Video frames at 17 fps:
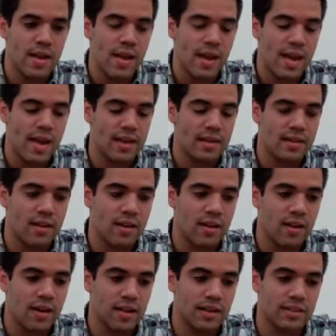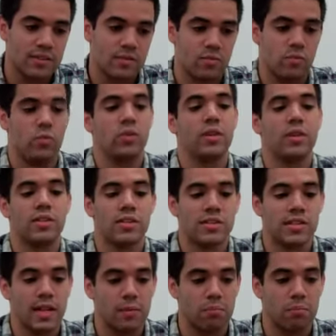and uh, it's really
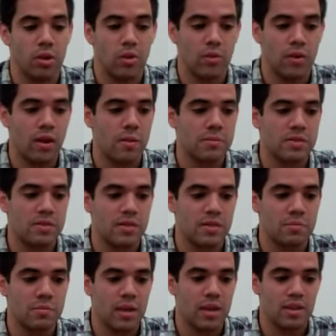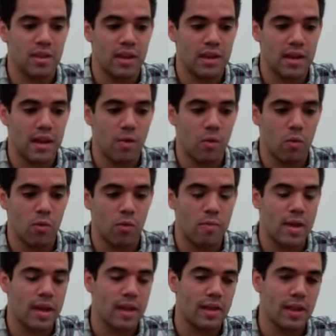just like blown up to this big thing now where we're
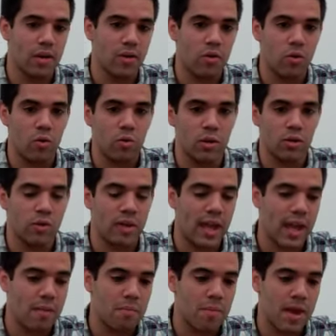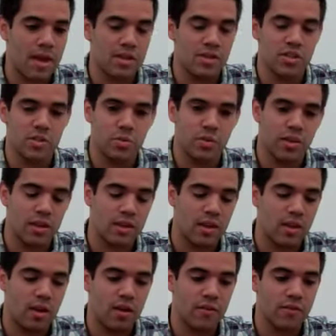making like a whole little campaign just within
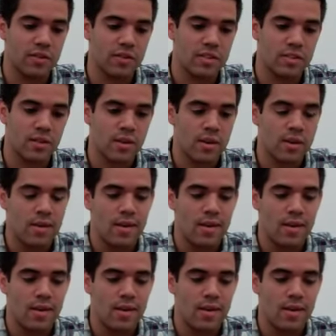the office,